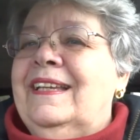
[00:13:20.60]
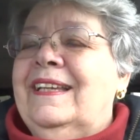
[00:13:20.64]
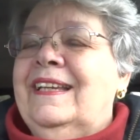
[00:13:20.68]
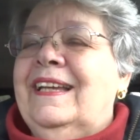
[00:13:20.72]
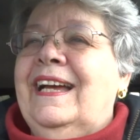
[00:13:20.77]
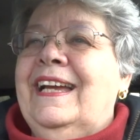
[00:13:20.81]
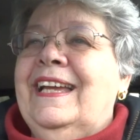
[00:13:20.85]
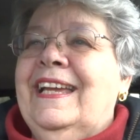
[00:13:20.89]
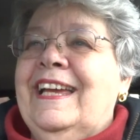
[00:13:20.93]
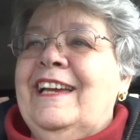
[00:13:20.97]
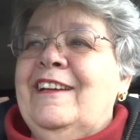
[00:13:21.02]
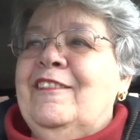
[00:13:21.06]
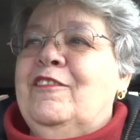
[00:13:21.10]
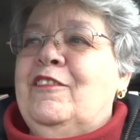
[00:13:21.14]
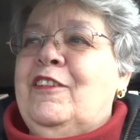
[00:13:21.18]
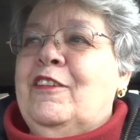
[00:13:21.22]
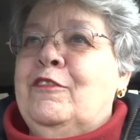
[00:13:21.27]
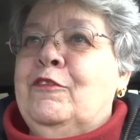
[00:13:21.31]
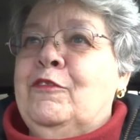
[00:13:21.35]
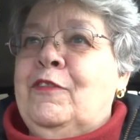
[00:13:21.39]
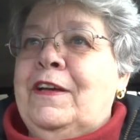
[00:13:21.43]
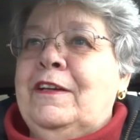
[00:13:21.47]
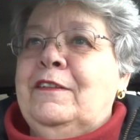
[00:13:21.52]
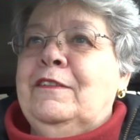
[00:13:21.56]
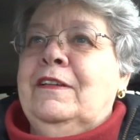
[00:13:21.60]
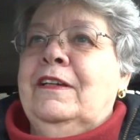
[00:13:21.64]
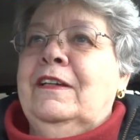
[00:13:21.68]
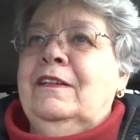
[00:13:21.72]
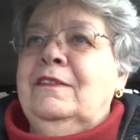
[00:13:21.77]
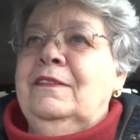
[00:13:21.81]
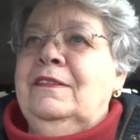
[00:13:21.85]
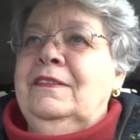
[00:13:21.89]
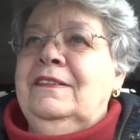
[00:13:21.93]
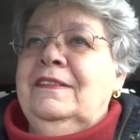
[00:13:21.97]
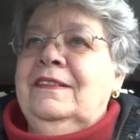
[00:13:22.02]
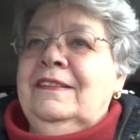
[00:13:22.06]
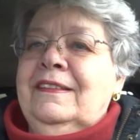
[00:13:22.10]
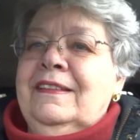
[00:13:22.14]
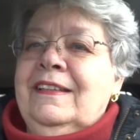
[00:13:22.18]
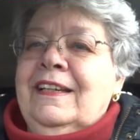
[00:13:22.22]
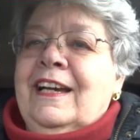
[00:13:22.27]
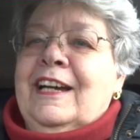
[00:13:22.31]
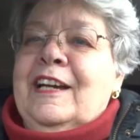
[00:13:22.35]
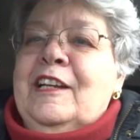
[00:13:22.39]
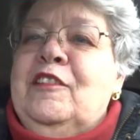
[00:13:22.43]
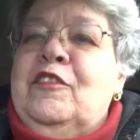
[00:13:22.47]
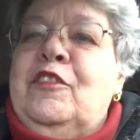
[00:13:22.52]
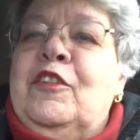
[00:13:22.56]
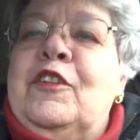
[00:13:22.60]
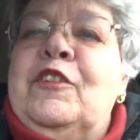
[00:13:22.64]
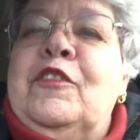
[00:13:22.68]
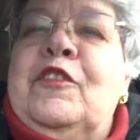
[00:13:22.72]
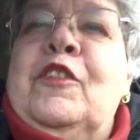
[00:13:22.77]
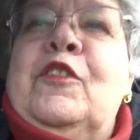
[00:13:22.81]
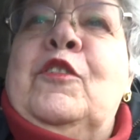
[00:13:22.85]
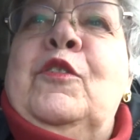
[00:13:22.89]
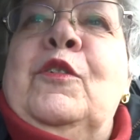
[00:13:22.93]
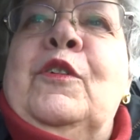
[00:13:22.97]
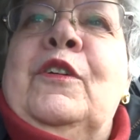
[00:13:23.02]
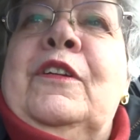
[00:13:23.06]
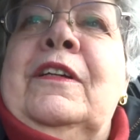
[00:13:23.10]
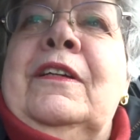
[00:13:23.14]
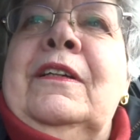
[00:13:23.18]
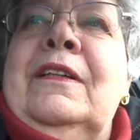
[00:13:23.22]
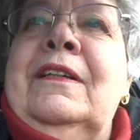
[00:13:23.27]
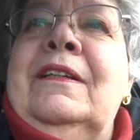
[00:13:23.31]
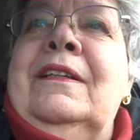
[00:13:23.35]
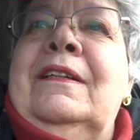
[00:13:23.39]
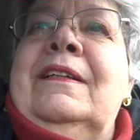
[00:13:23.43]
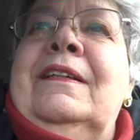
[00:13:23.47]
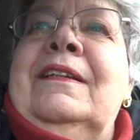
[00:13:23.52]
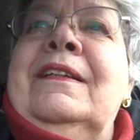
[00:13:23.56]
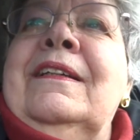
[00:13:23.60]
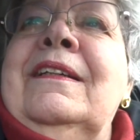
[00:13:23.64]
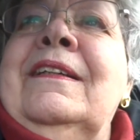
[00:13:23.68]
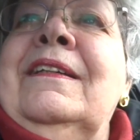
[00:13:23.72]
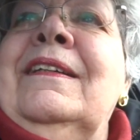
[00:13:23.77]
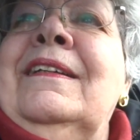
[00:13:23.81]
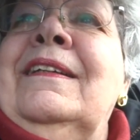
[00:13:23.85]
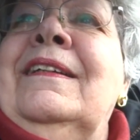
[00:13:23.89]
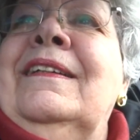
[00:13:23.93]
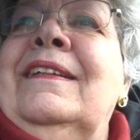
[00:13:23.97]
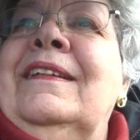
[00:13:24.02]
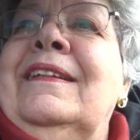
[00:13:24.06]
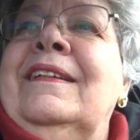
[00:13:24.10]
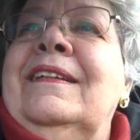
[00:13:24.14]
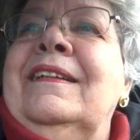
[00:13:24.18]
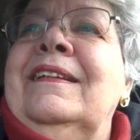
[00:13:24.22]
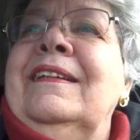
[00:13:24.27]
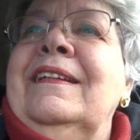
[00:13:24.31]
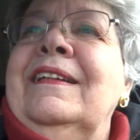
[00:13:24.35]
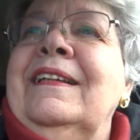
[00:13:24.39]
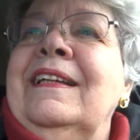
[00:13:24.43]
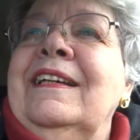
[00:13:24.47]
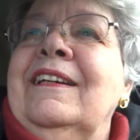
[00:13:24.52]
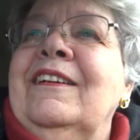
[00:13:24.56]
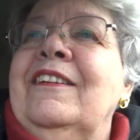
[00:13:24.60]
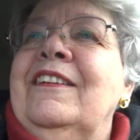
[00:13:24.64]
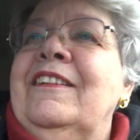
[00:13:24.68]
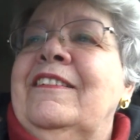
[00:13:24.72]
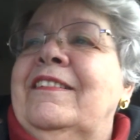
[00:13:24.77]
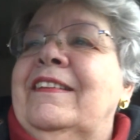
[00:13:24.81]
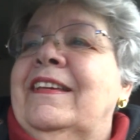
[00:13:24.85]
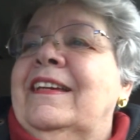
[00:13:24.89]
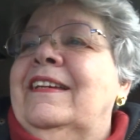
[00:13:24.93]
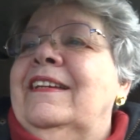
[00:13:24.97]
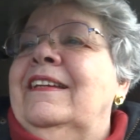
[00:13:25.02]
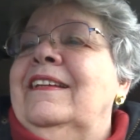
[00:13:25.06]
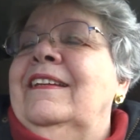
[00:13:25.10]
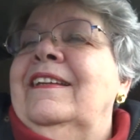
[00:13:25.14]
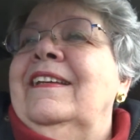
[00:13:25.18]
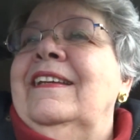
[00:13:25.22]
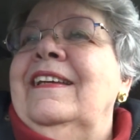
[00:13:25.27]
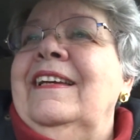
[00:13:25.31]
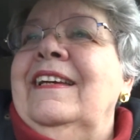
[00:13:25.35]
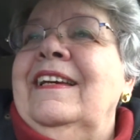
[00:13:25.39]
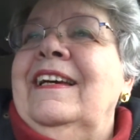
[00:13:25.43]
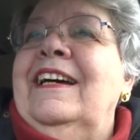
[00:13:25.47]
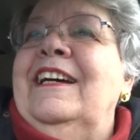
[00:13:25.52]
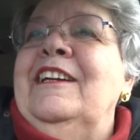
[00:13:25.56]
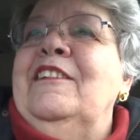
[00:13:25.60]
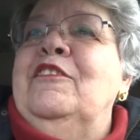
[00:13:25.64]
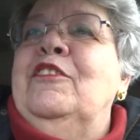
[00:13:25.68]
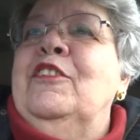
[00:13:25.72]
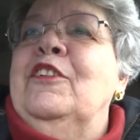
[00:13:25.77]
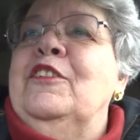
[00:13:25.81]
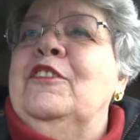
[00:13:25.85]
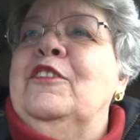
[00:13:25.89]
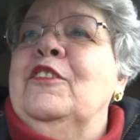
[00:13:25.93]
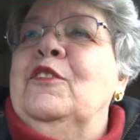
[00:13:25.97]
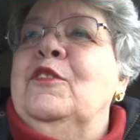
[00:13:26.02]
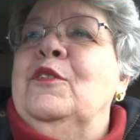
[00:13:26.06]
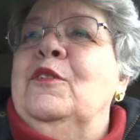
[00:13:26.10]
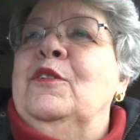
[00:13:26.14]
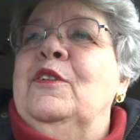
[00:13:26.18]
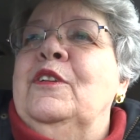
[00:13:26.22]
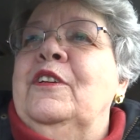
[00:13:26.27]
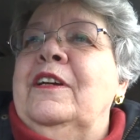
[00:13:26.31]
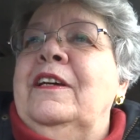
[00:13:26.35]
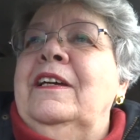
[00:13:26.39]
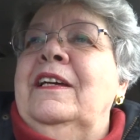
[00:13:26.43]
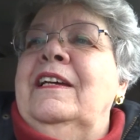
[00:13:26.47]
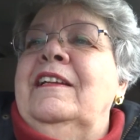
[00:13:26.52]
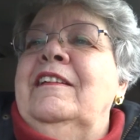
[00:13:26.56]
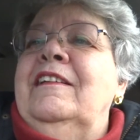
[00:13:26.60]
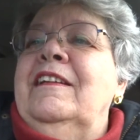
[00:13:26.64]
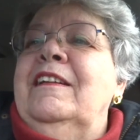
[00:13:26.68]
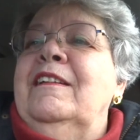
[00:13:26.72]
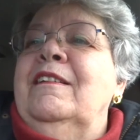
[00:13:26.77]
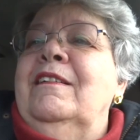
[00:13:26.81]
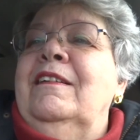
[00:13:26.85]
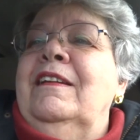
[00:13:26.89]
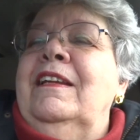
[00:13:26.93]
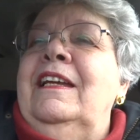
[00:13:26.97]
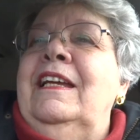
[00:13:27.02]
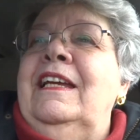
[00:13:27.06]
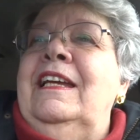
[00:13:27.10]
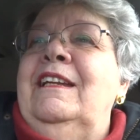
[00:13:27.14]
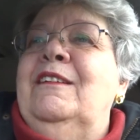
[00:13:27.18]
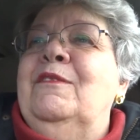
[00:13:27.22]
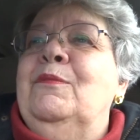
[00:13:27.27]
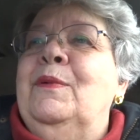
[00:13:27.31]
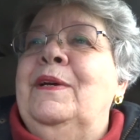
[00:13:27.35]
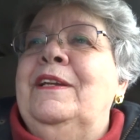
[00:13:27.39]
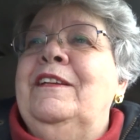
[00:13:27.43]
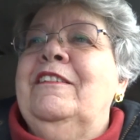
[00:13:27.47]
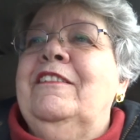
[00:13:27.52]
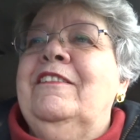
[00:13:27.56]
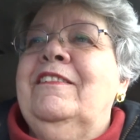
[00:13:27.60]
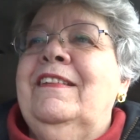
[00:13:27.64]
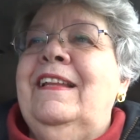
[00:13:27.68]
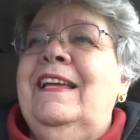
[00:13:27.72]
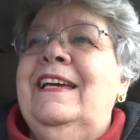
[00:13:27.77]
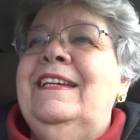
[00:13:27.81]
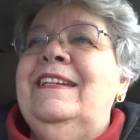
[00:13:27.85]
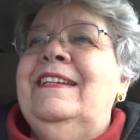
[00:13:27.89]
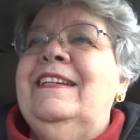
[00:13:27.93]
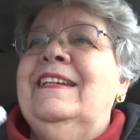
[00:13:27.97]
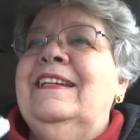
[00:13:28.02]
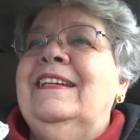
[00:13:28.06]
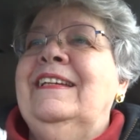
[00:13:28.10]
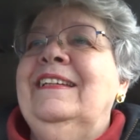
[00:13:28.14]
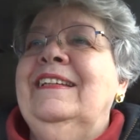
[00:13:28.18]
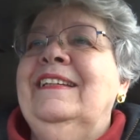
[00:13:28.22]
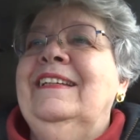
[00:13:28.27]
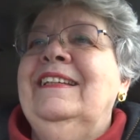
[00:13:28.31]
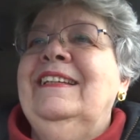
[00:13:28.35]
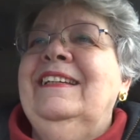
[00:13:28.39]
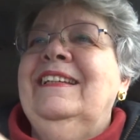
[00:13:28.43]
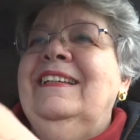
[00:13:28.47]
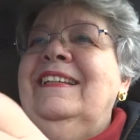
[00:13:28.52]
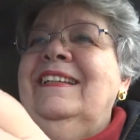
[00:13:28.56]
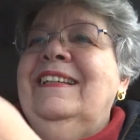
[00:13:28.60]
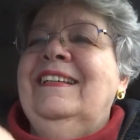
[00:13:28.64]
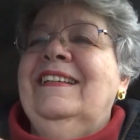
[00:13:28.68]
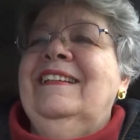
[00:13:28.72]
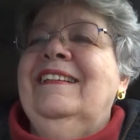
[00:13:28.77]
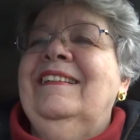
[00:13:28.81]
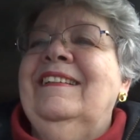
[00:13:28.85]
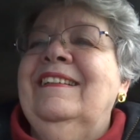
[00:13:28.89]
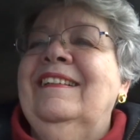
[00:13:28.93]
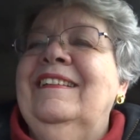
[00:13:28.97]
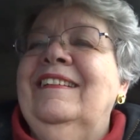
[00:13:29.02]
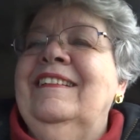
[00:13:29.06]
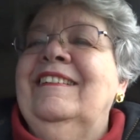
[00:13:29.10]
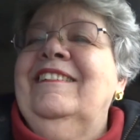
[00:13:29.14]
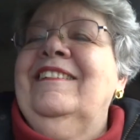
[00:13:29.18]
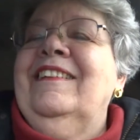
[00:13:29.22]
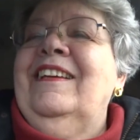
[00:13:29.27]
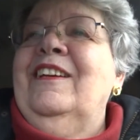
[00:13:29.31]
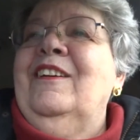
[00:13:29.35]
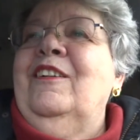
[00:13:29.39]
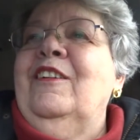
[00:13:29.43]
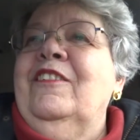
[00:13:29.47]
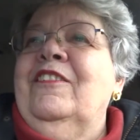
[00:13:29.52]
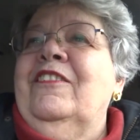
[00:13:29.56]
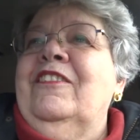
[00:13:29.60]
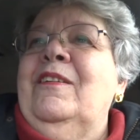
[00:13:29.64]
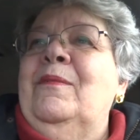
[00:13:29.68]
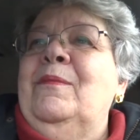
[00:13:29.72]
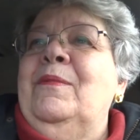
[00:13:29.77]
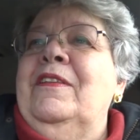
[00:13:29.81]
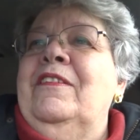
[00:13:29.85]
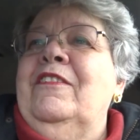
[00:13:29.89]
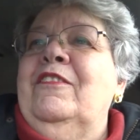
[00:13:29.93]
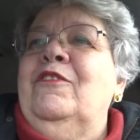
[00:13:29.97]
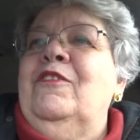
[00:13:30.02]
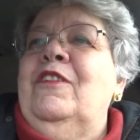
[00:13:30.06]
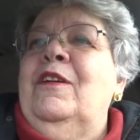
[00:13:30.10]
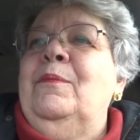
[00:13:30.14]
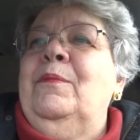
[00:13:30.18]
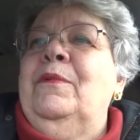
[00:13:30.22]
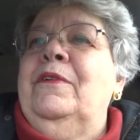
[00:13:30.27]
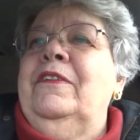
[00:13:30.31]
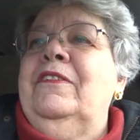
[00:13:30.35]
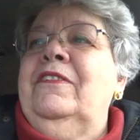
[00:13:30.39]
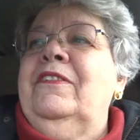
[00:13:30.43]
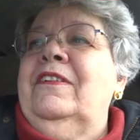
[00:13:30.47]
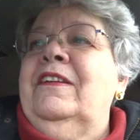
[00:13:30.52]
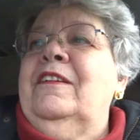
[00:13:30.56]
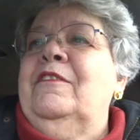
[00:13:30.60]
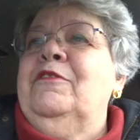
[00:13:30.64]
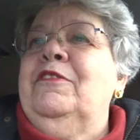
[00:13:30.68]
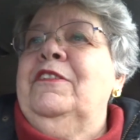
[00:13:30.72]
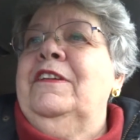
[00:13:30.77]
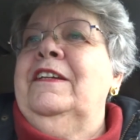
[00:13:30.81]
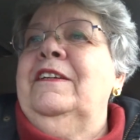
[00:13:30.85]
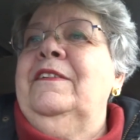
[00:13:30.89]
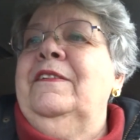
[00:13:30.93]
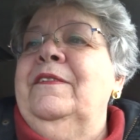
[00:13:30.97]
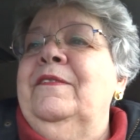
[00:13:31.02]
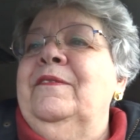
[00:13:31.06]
I just found out. I turned a corner. Hang on a second. I turned a corner and it, it went sliding. So I got some of this rubbery stuff here.